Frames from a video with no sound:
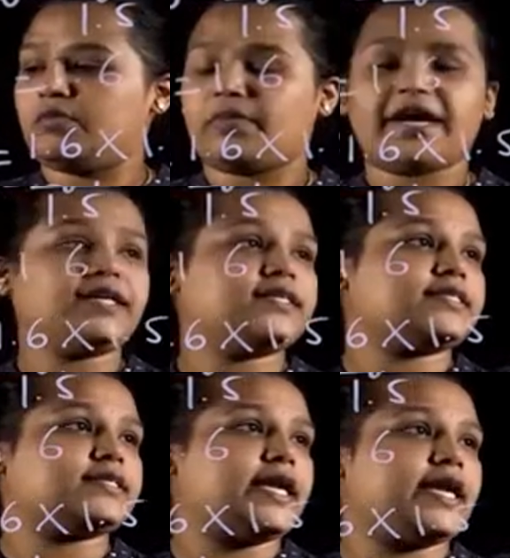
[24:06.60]
minus
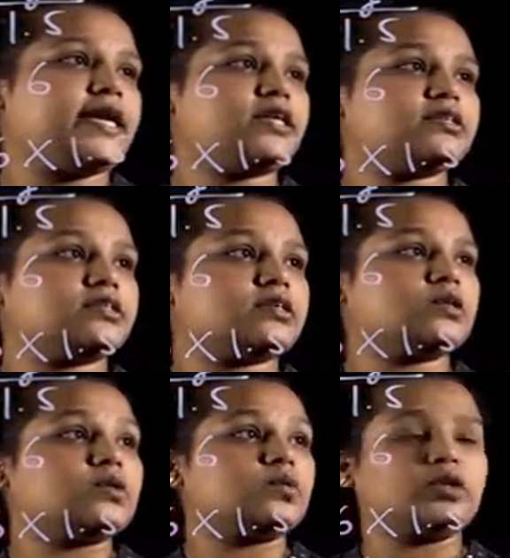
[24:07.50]
8
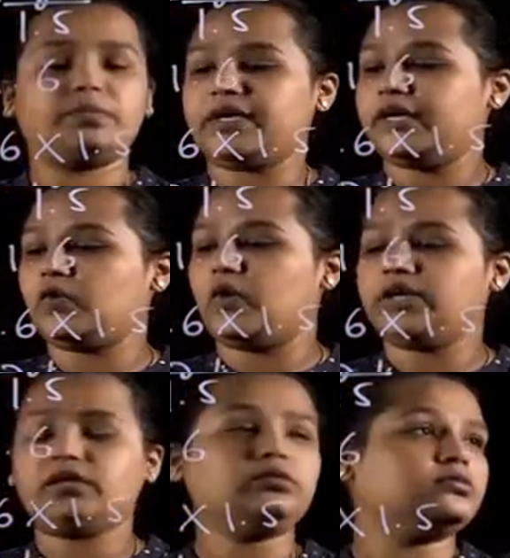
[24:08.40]
will be equal
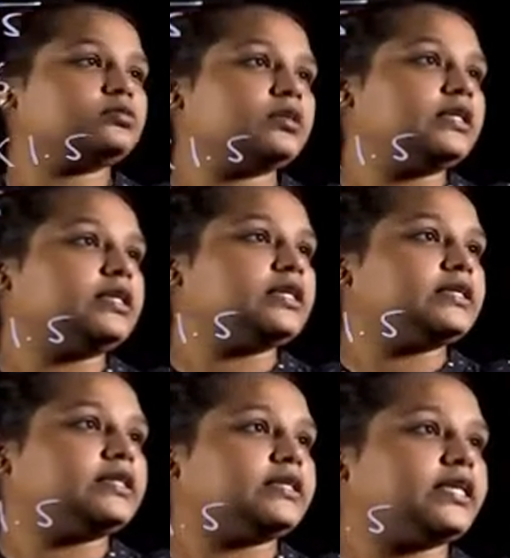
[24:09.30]
to
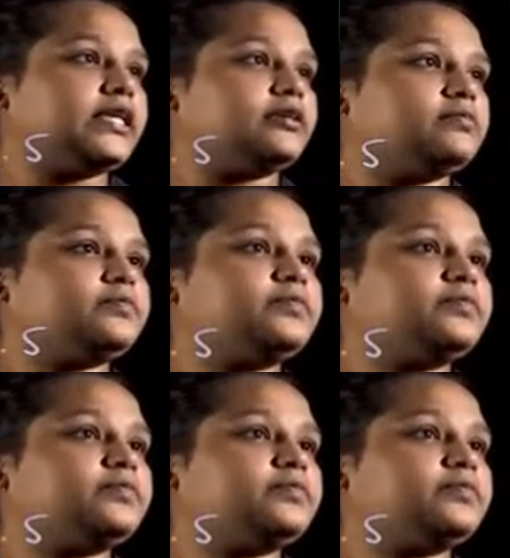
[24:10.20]
13.